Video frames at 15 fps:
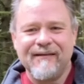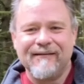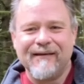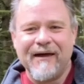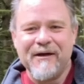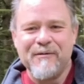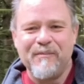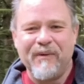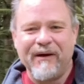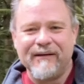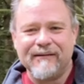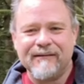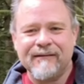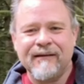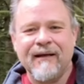the like
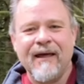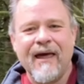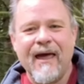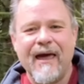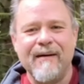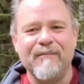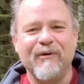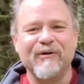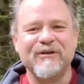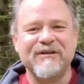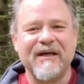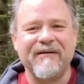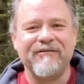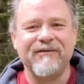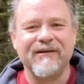button and most
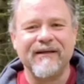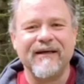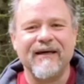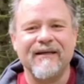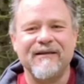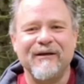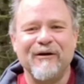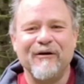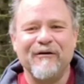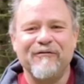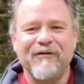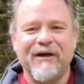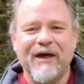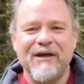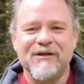definitely hit the
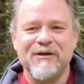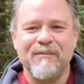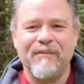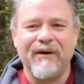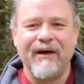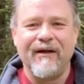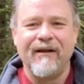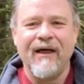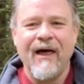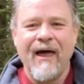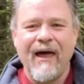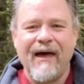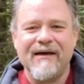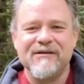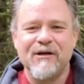notification bell
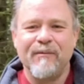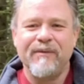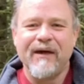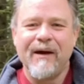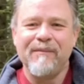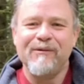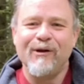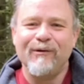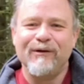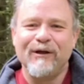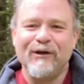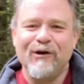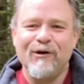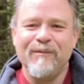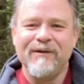as I'll be
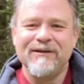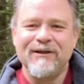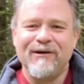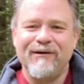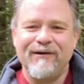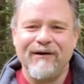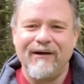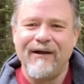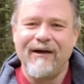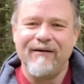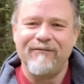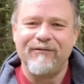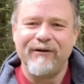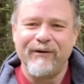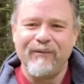uploading new material
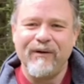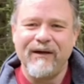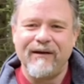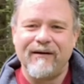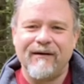every week.